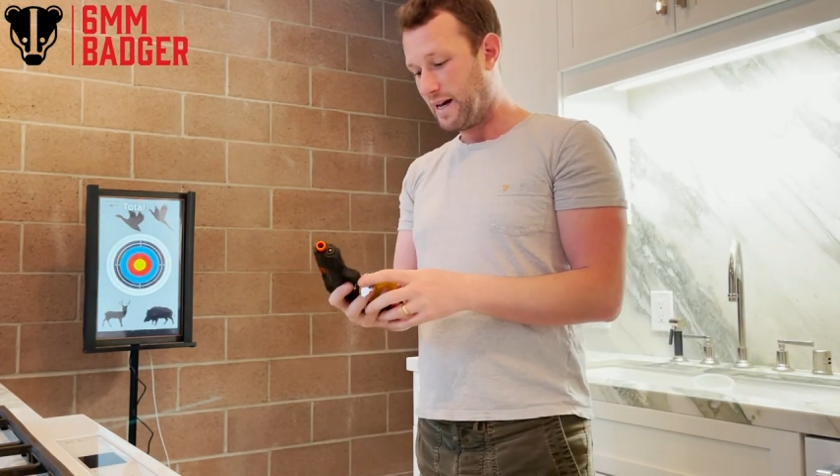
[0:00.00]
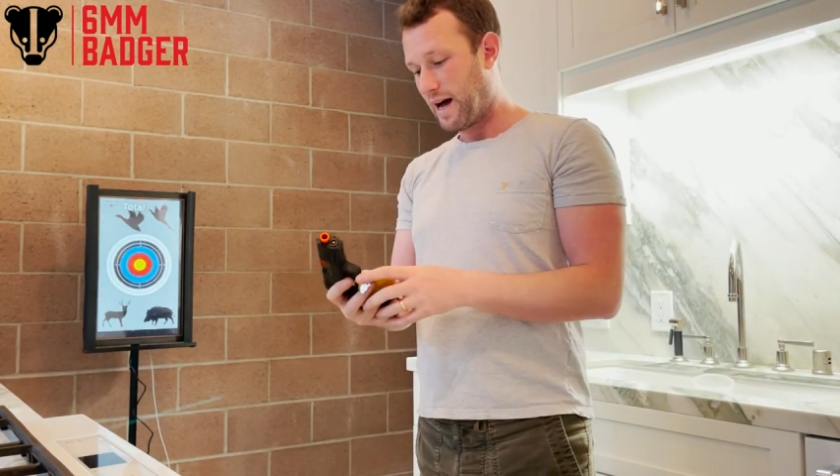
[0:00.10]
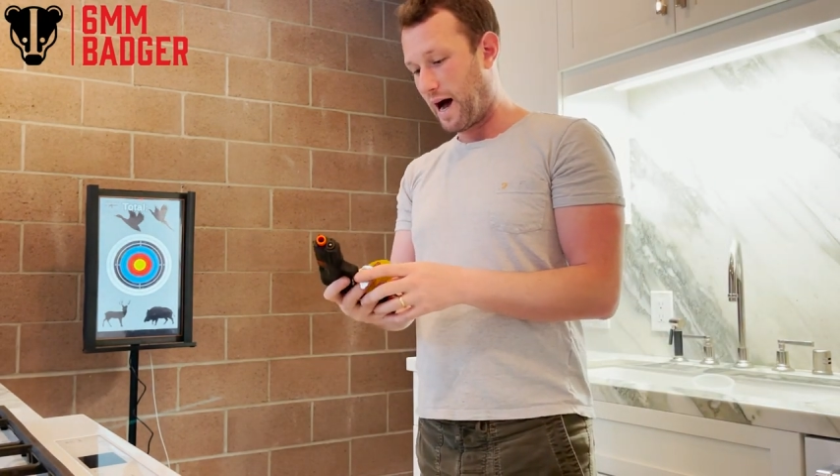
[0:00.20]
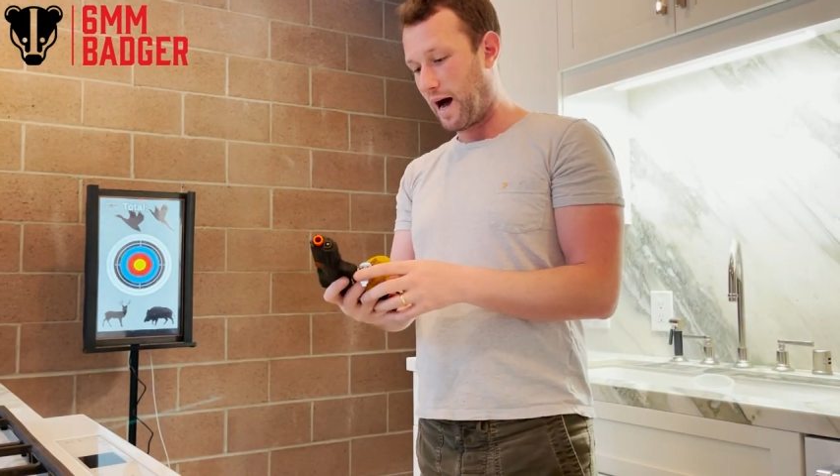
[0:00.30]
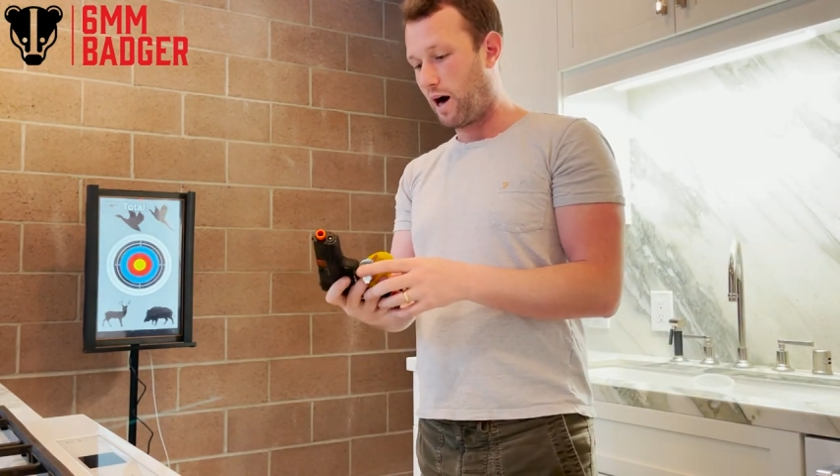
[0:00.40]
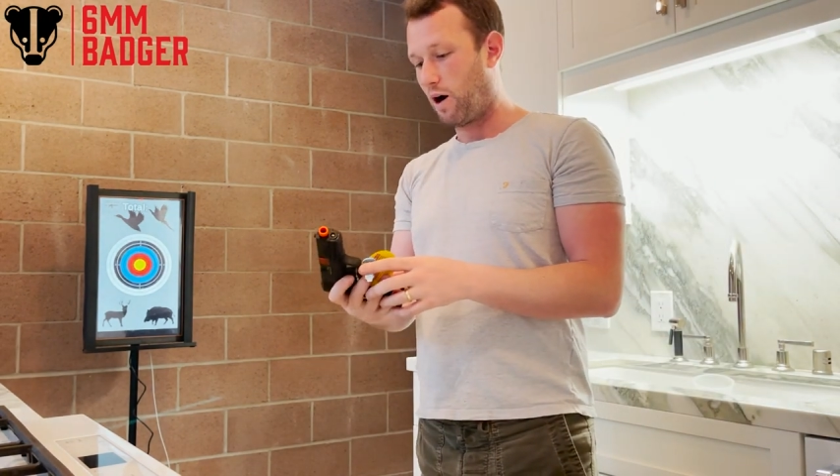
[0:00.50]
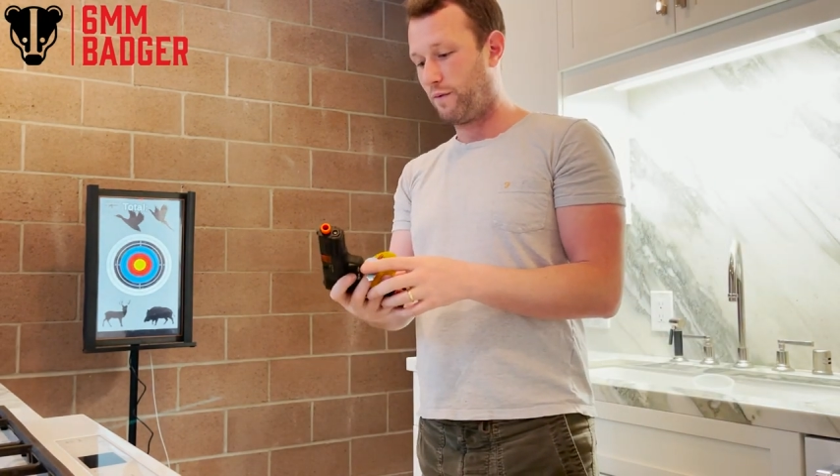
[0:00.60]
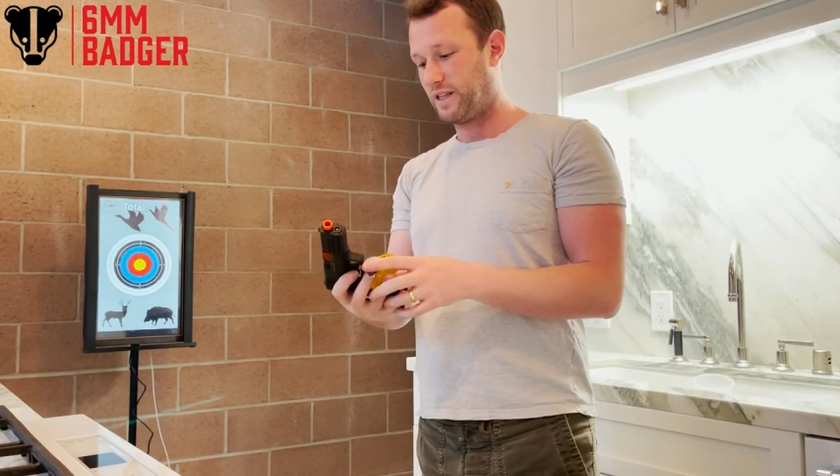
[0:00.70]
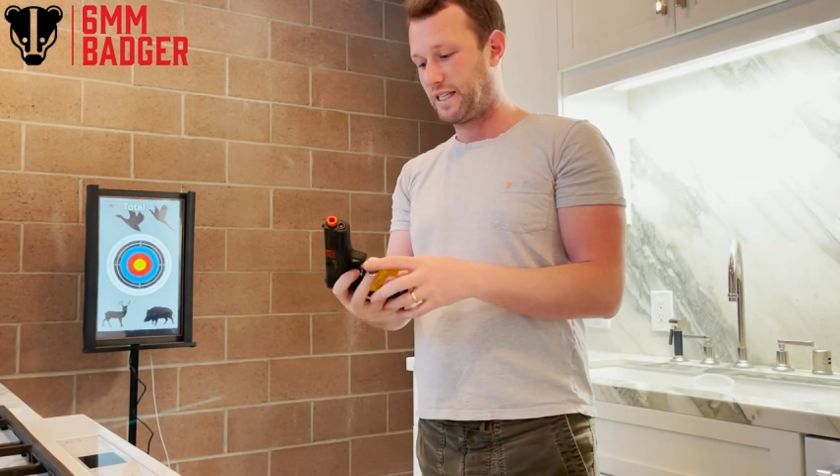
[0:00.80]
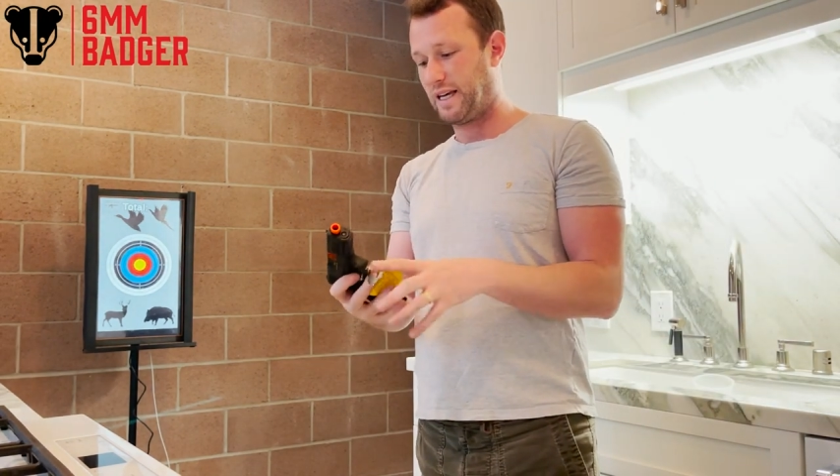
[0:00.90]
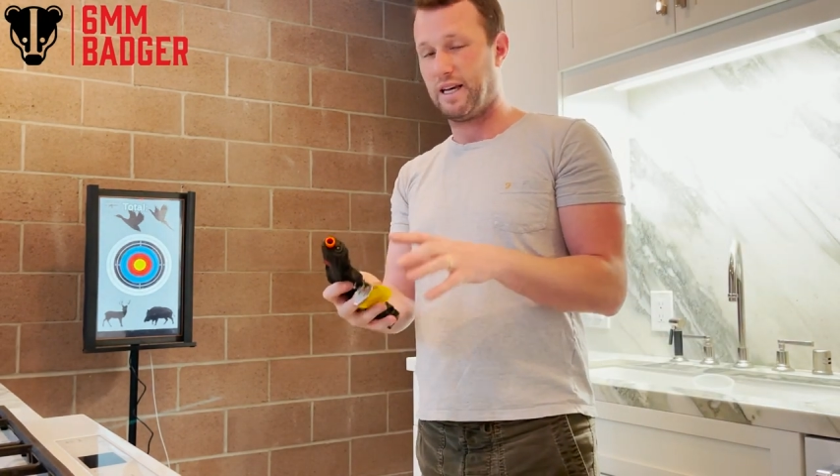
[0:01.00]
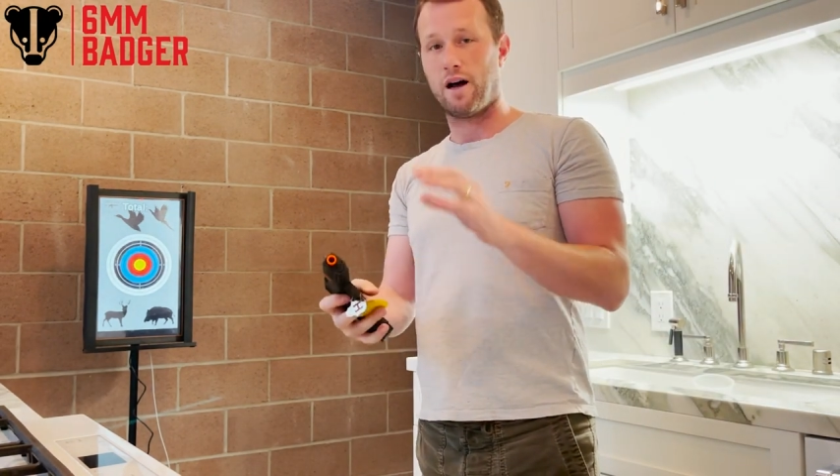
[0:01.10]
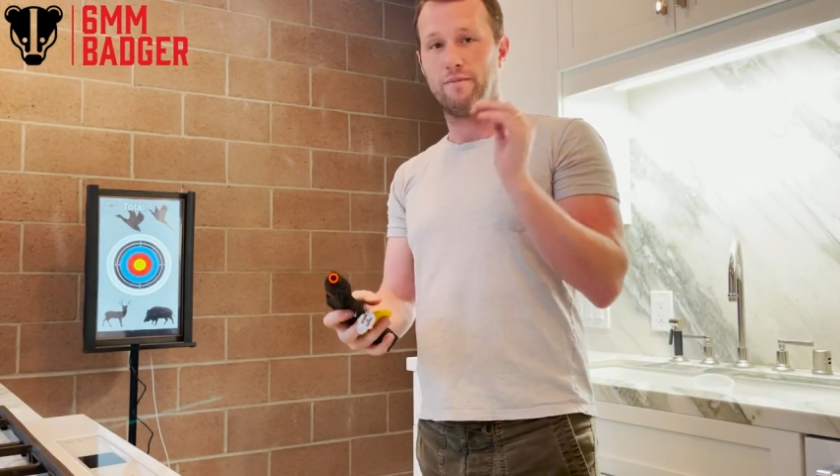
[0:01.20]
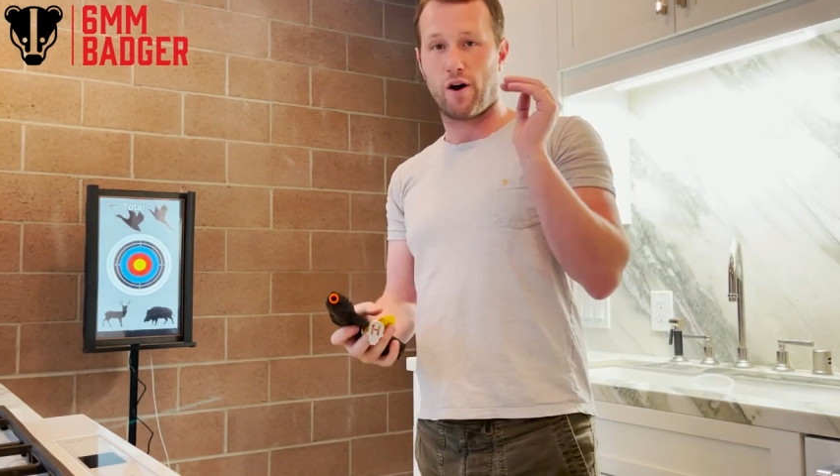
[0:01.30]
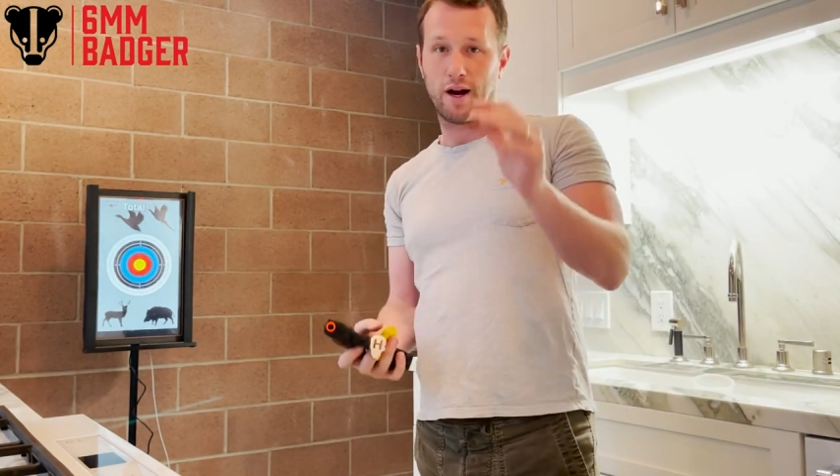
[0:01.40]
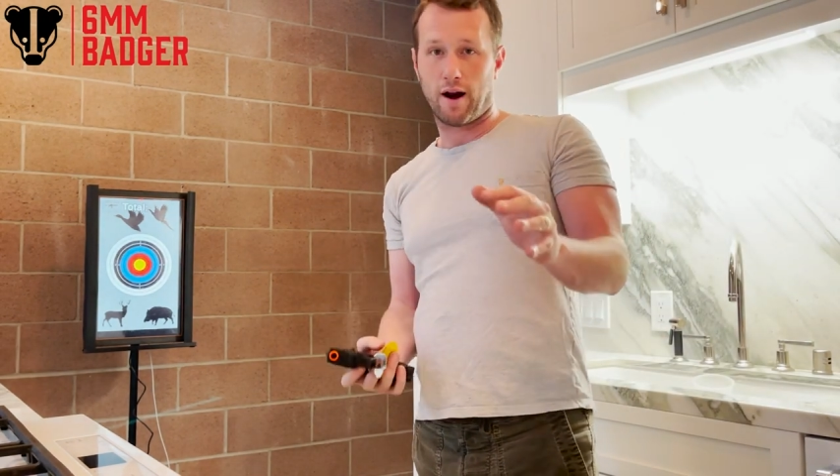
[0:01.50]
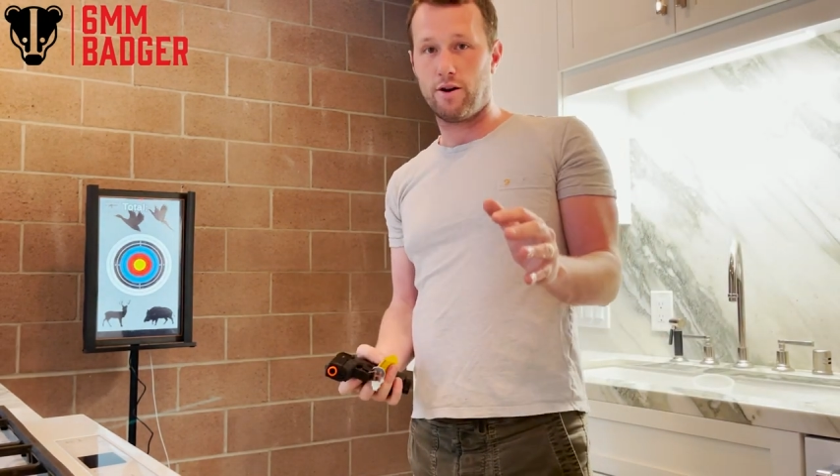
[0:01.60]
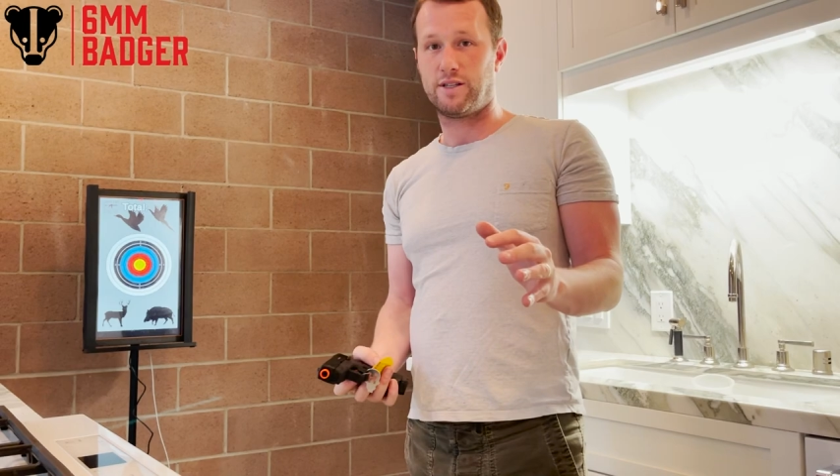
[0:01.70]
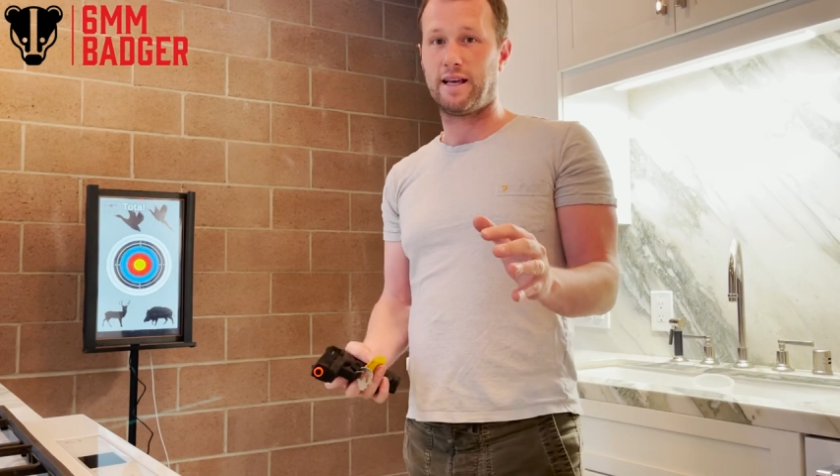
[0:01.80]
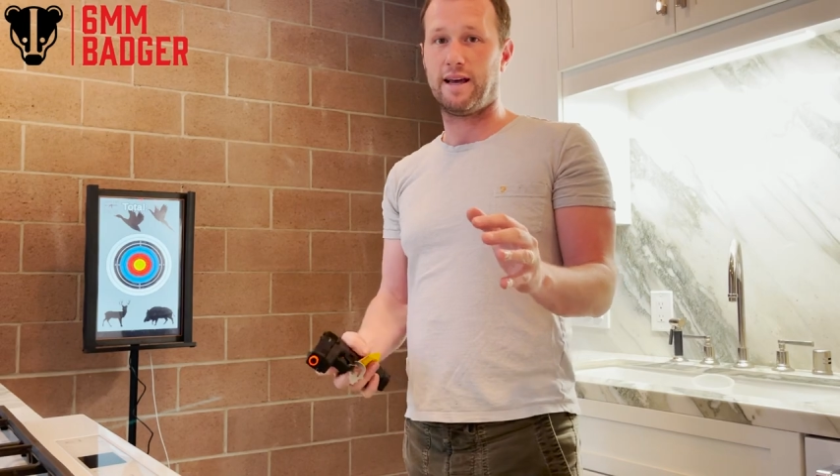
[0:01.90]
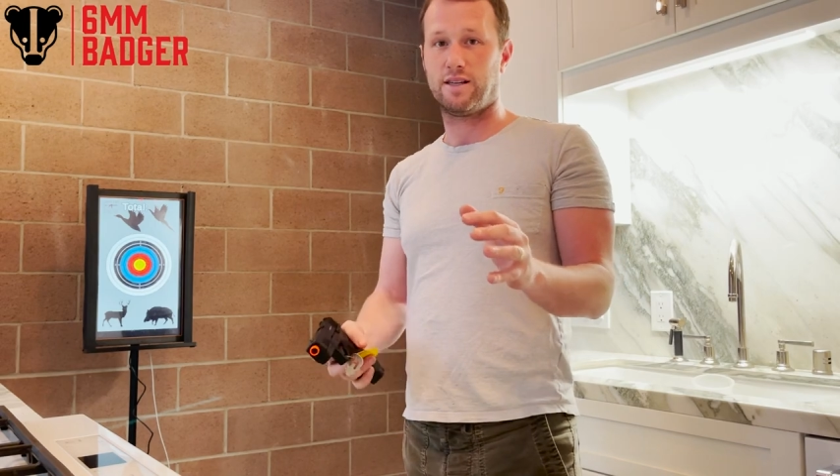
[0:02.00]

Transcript: Obviously, I'm very close here,